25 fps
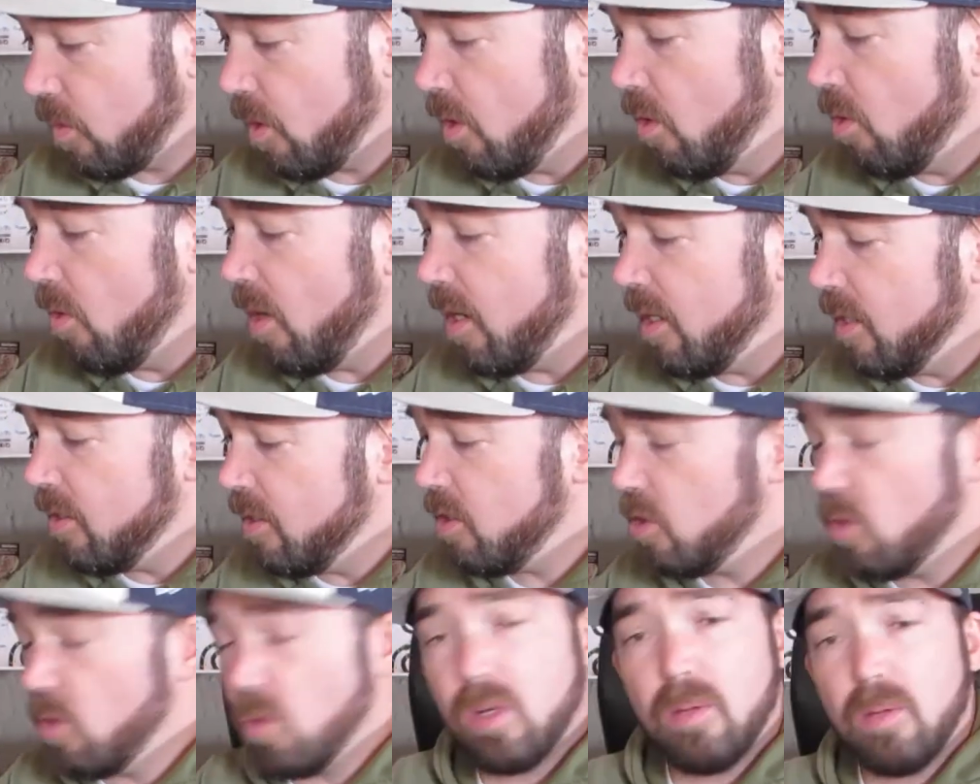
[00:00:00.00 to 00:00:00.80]
Alright,
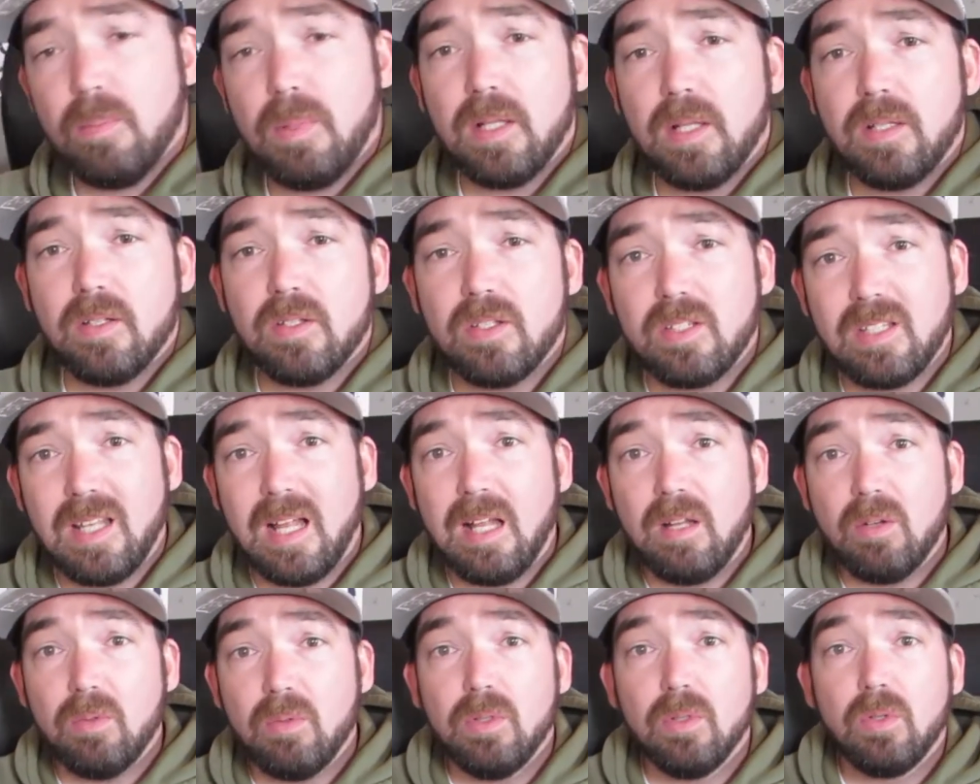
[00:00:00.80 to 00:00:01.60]
let's talk about the
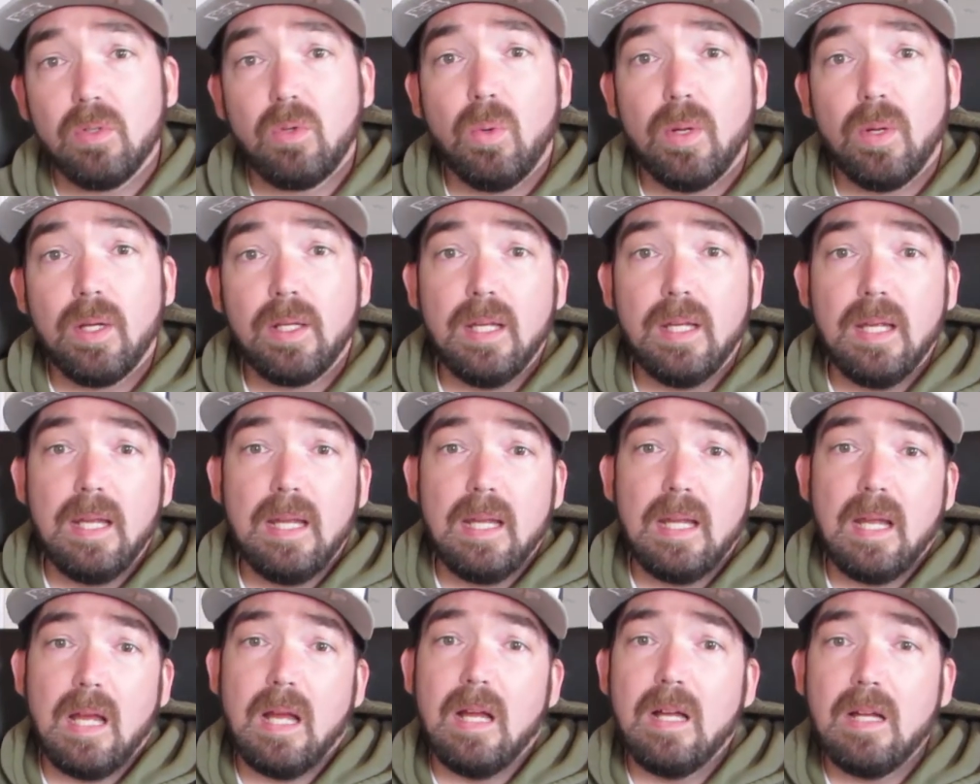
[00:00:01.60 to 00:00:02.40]
style real quick.
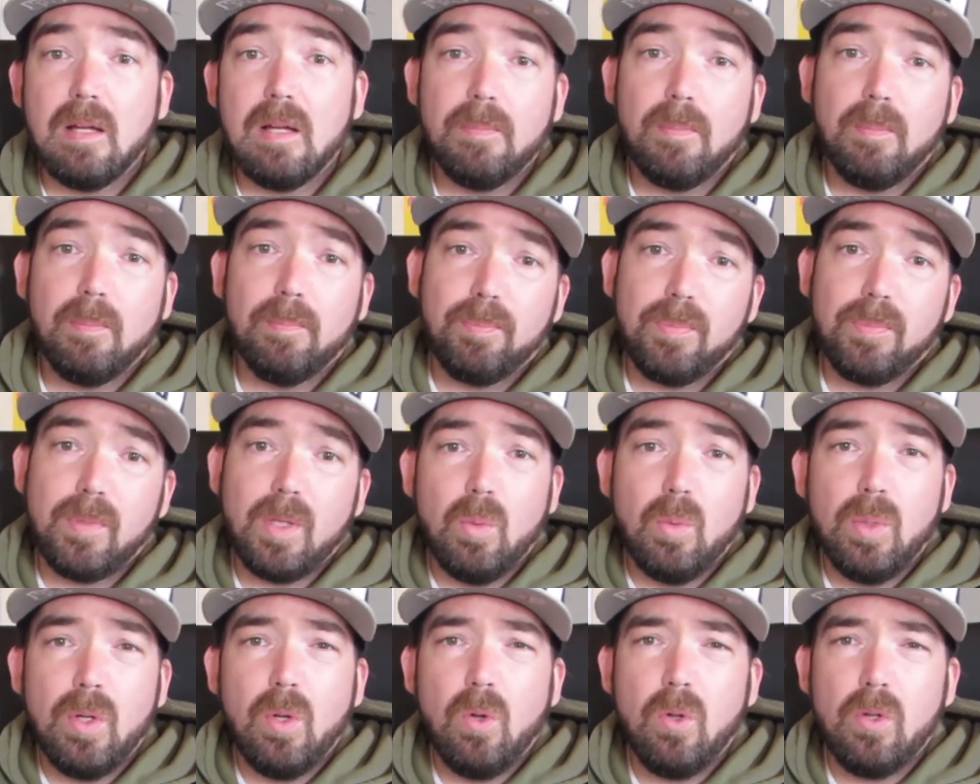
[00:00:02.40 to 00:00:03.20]

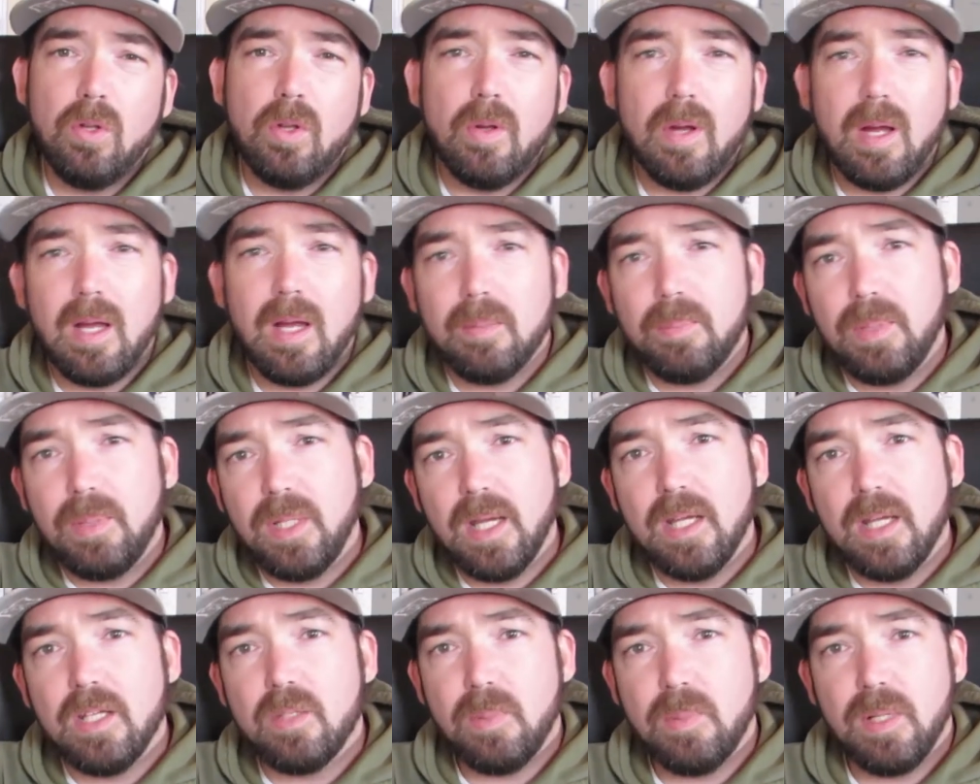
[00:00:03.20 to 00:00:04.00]
We all know
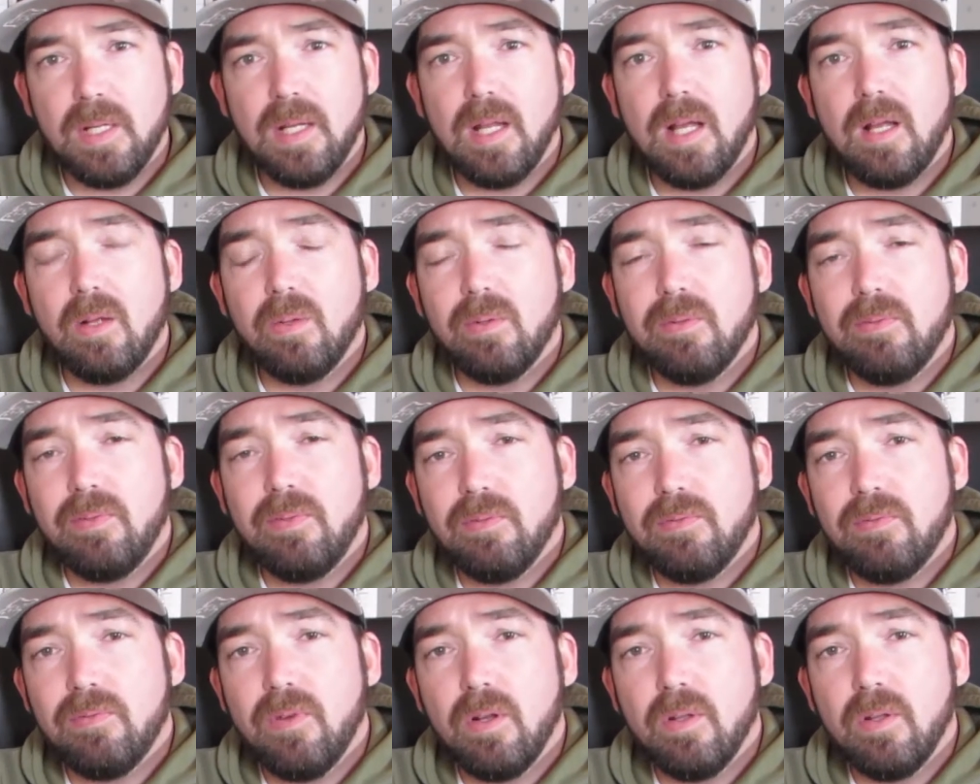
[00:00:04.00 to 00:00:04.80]
IPAs by now. If
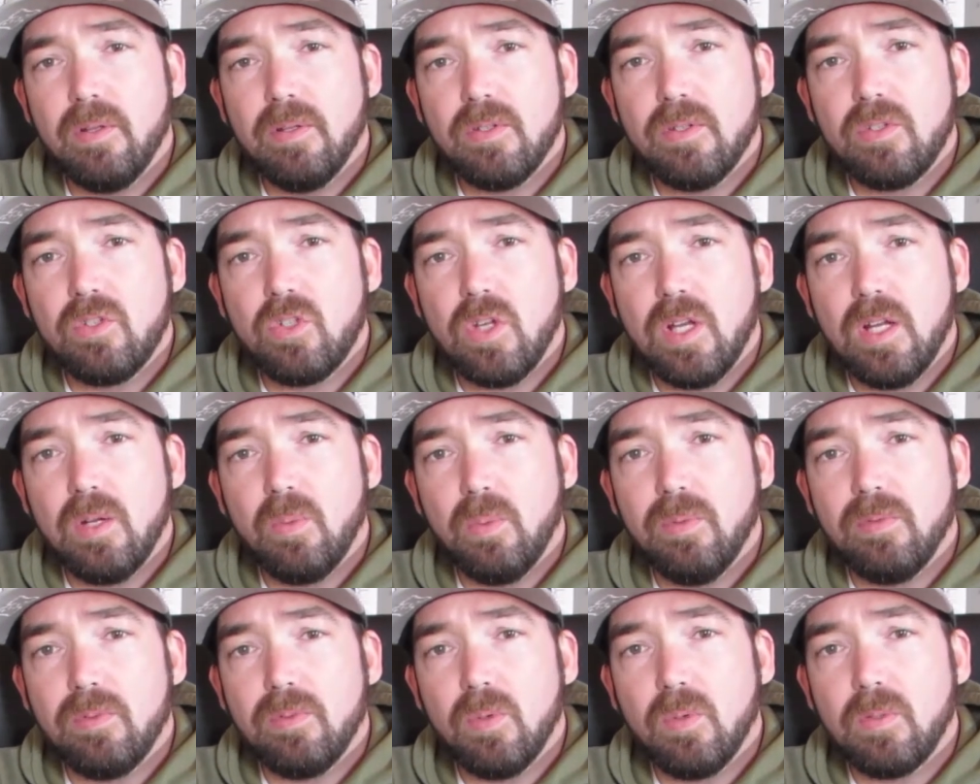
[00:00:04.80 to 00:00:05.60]
you follow this channel,
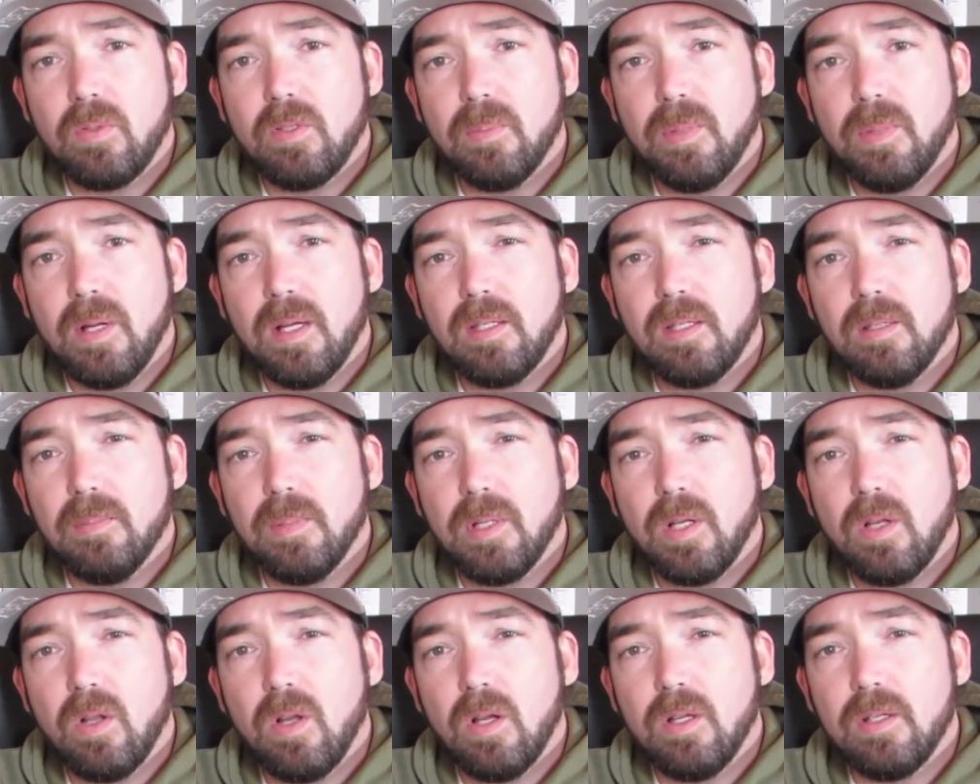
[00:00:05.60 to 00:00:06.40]
we've talked about them
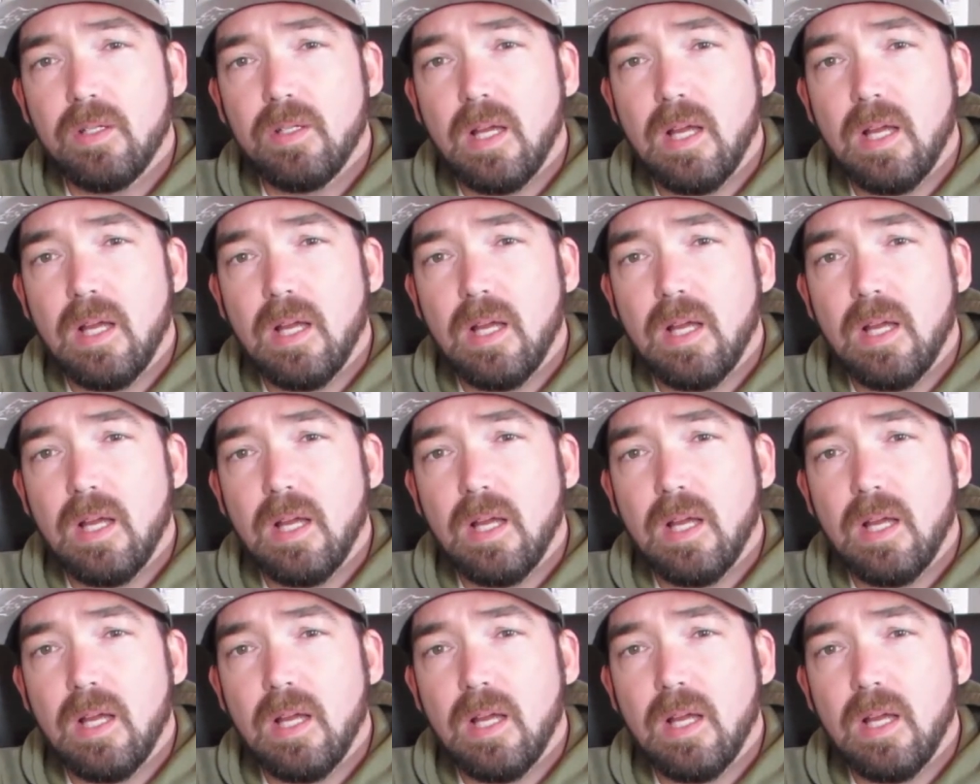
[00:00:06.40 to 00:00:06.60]
a lot,